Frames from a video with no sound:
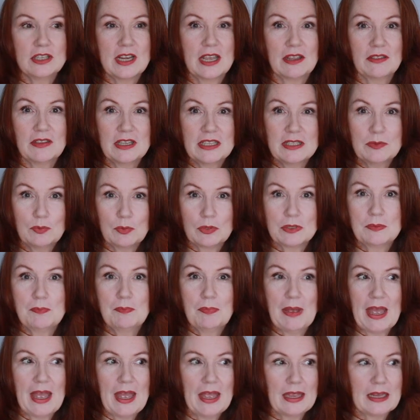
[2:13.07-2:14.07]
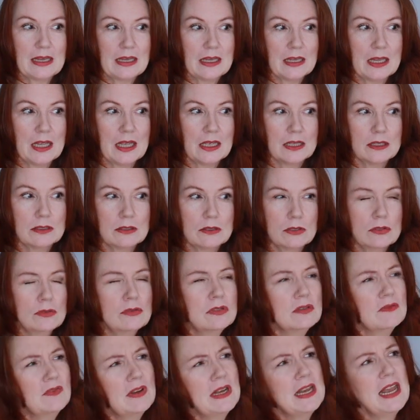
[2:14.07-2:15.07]
Now, this was back
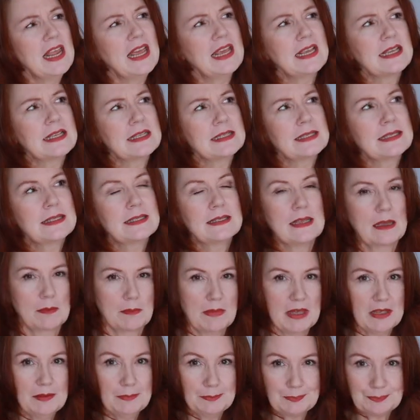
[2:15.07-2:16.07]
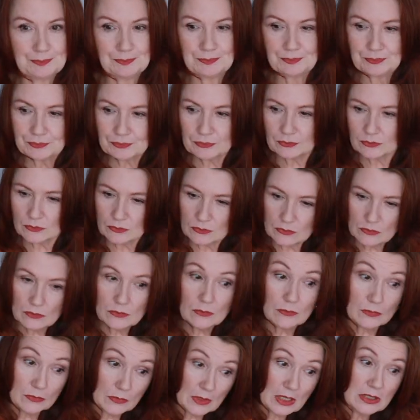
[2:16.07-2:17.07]
sort of late summer,
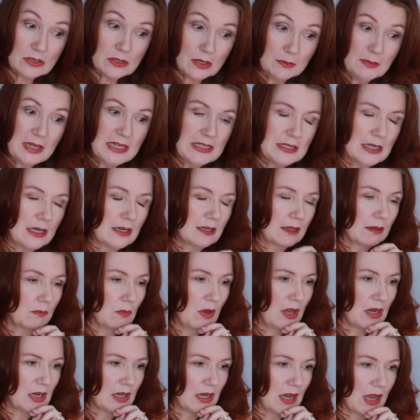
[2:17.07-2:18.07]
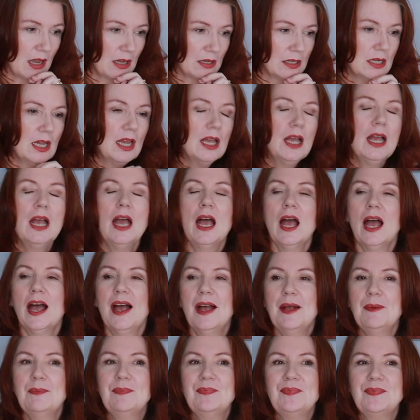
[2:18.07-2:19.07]
so I made it a little while ago.
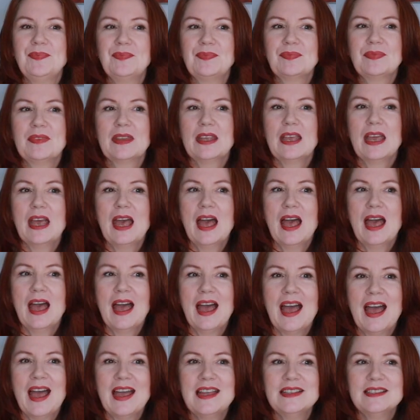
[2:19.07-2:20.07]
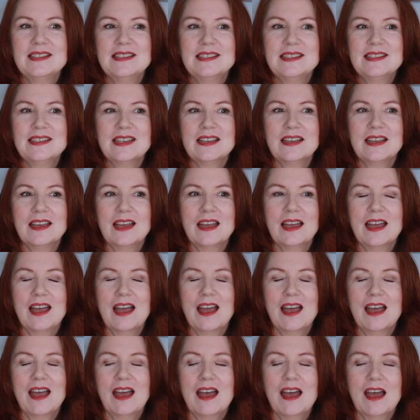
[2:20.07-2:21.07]
And
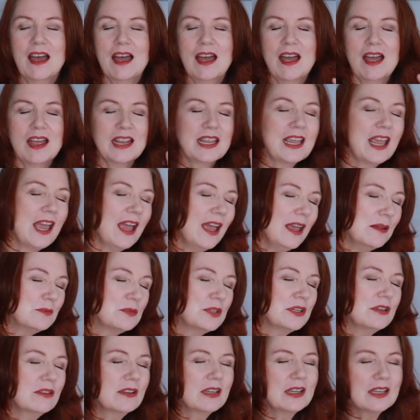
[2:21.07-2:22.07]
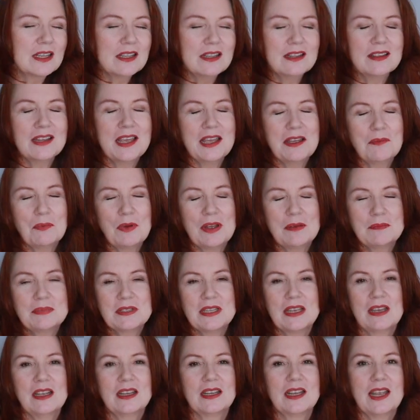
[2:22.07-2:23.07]
I kept looking at their
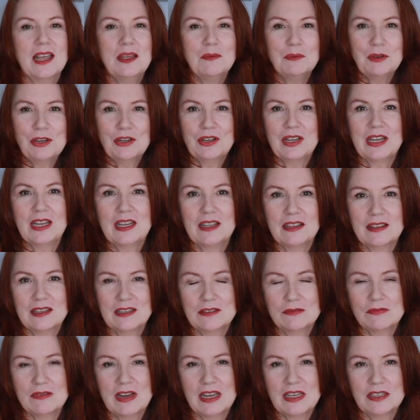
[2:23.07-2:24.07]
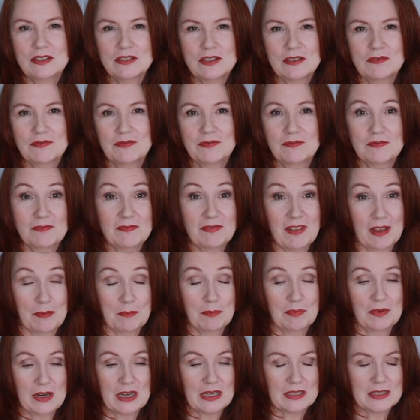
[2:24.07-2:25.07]
website and kept looking at this range of
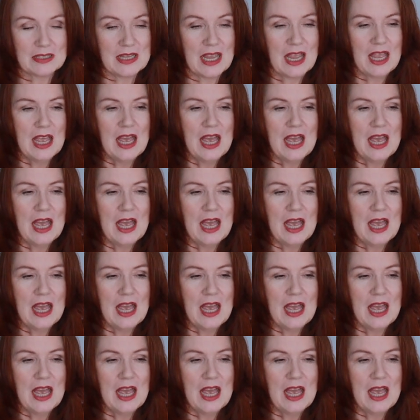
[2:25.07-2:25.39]
fabrics.